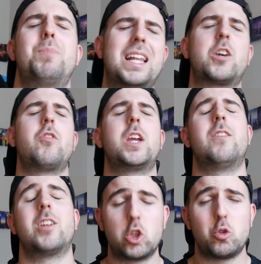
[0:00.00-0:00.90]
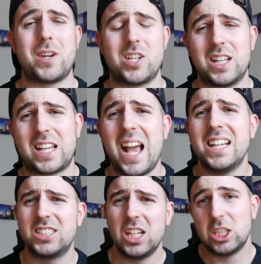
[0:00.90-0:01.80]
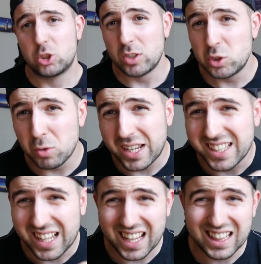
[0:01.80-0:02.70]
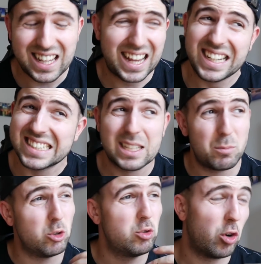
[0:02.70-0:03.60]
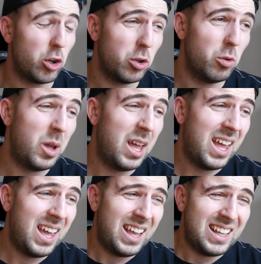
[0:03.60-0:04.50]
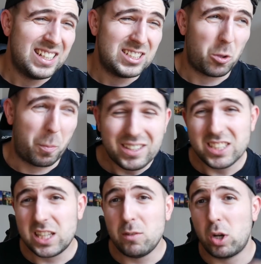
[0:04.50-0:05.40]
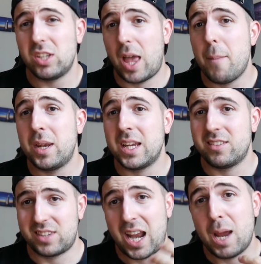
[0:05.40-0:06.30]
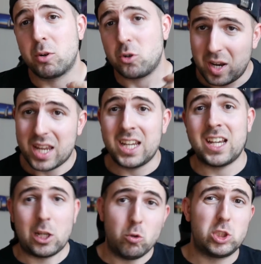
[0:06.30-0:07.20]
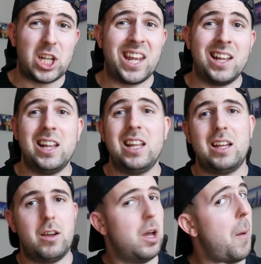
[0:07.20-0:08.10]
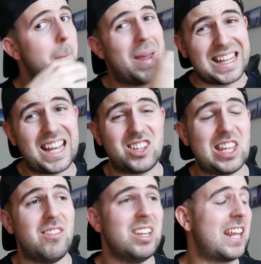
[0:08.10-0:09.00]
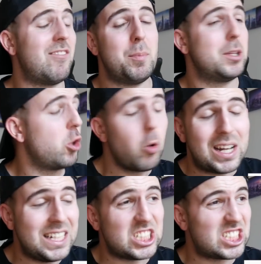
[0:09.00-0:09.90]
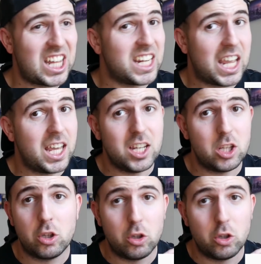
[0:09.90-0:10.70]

Baylike over here, welcome to my channel guys. So as you read the title, I got some news for you. So basically what is happening is that I am creating a new channel, uh, TV, that will be totally just dedicated